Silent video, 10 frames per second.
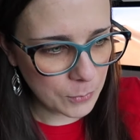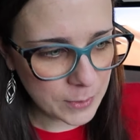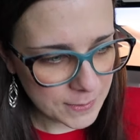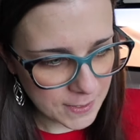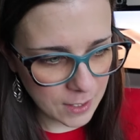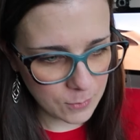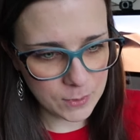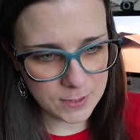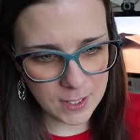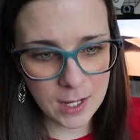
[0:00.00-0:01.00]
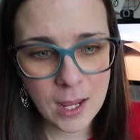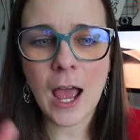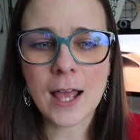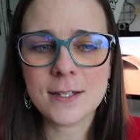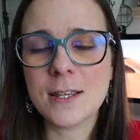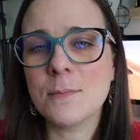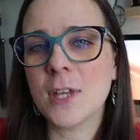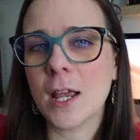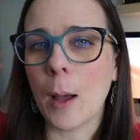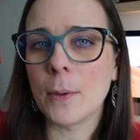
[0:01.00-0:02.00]
We'll see. That seems
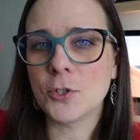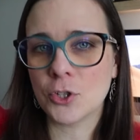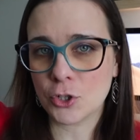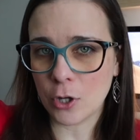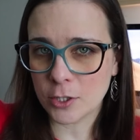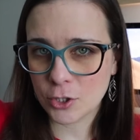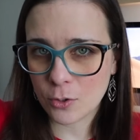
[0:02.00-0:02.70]
like a stretch